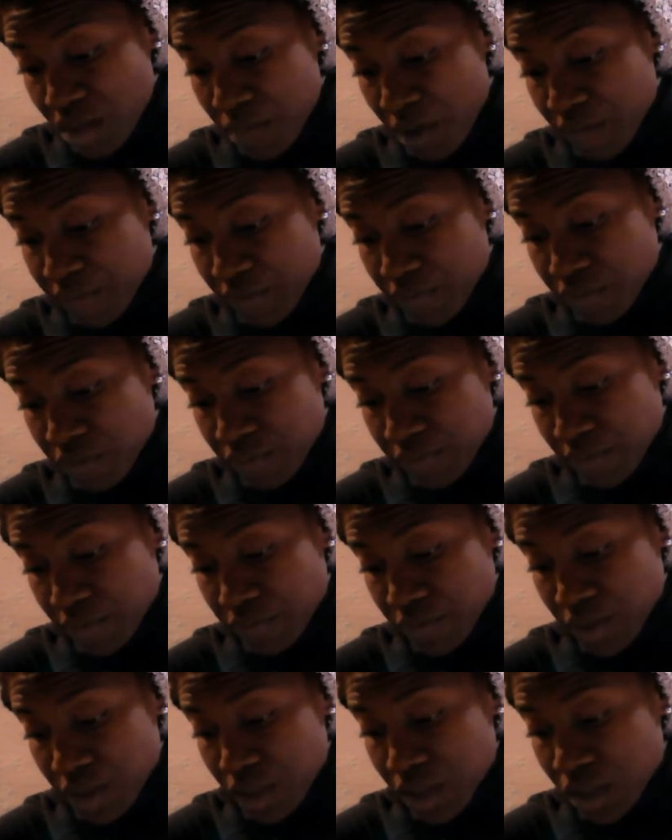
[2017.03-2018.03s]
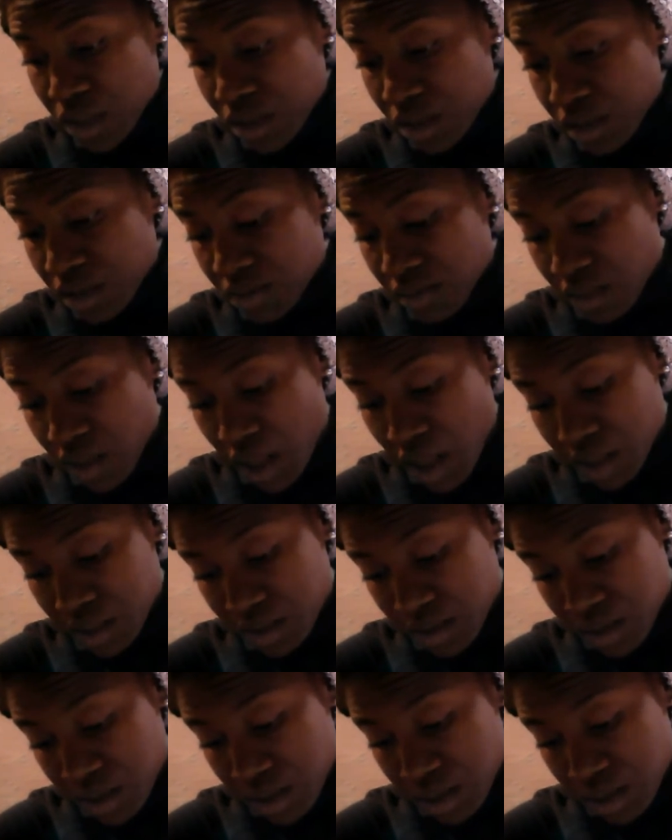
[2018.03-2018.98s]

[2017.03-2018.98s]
about 50-50, he is not